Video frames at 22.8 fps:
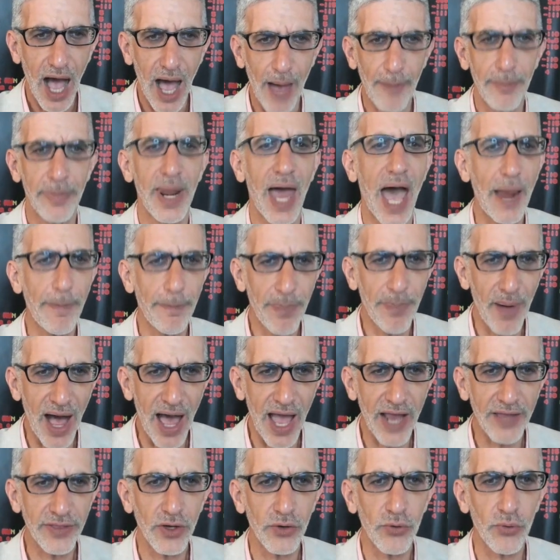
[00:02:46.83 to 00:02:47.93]
I'm not
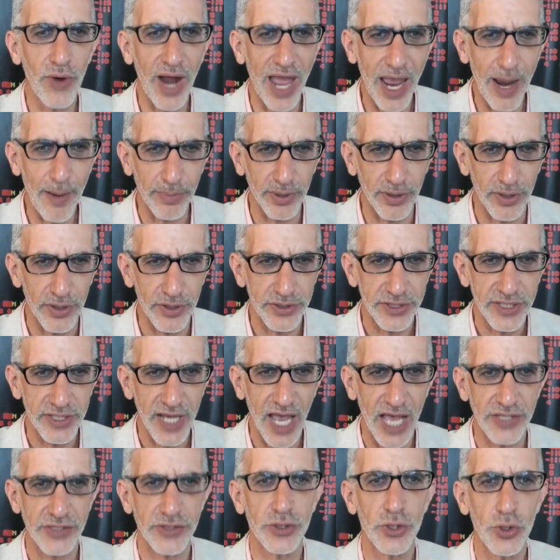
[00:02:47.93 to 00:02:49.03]
buying the Ramblers
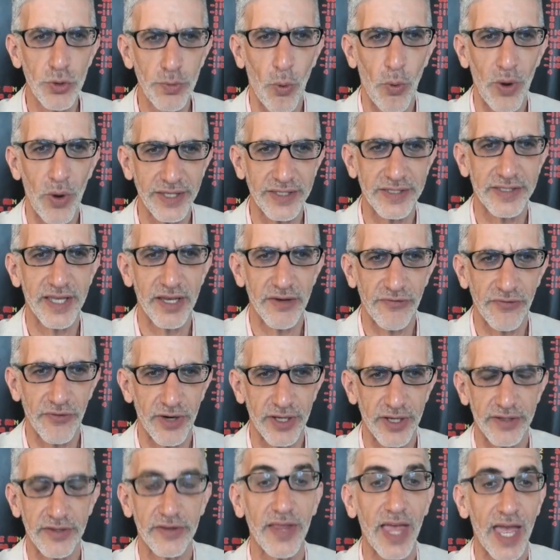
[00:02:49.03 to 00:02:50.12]
as two points
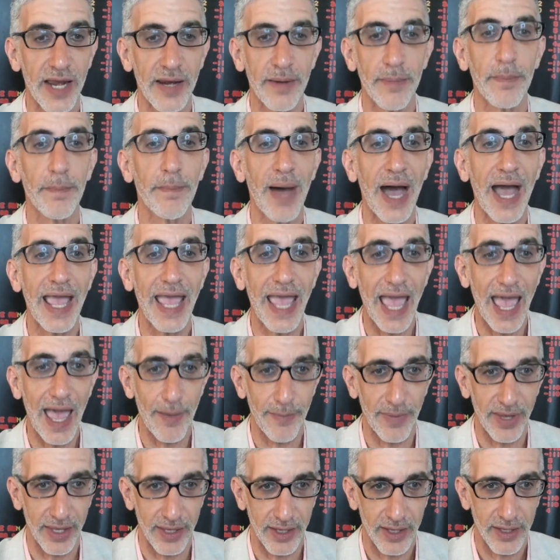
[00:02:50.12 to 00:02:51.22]
different than
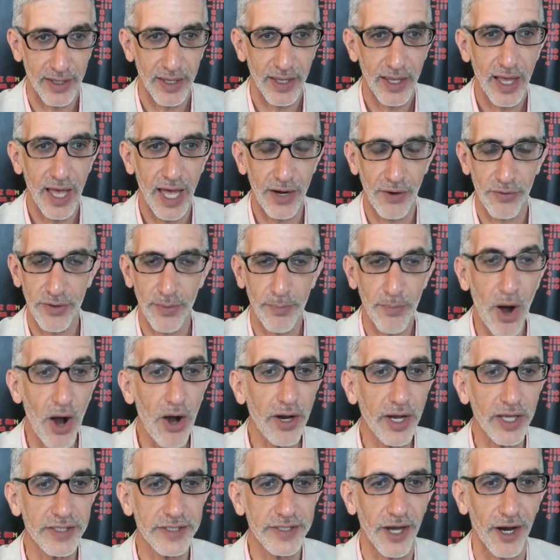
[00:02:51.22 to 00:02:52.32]
Miami. I know the
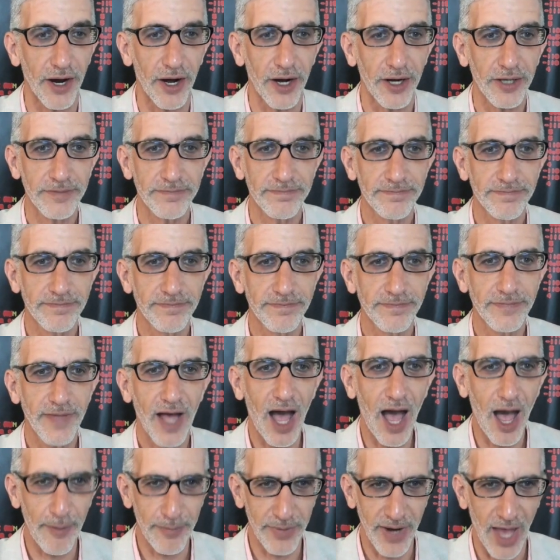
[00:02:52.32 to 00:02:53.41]
markets are.
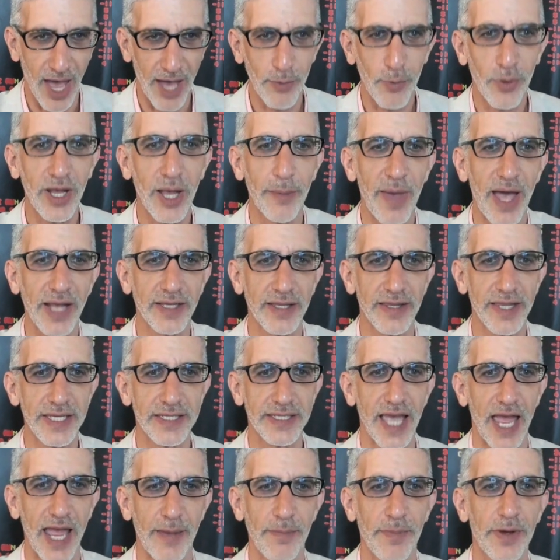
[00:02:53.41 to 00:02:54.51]
I'm not. We'll get back to this
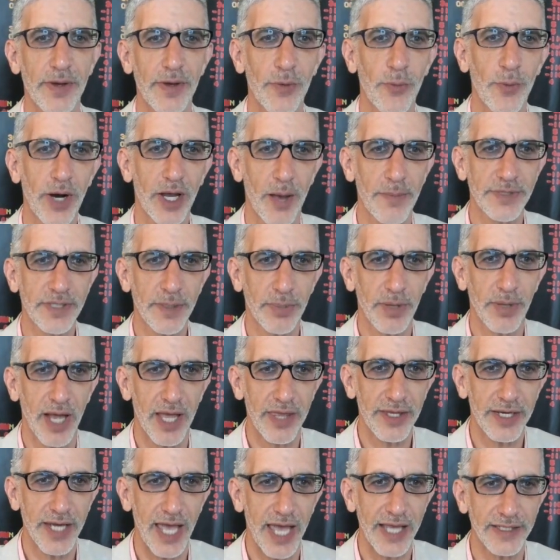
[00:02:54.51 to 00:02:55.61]
game when it comes to play
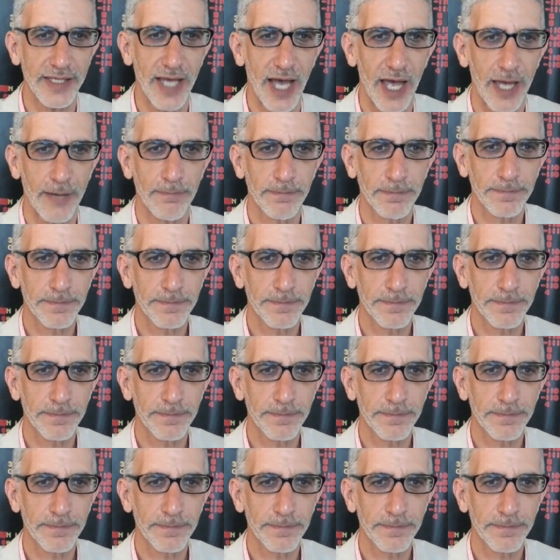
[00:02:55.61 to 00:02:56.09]
of the daytime.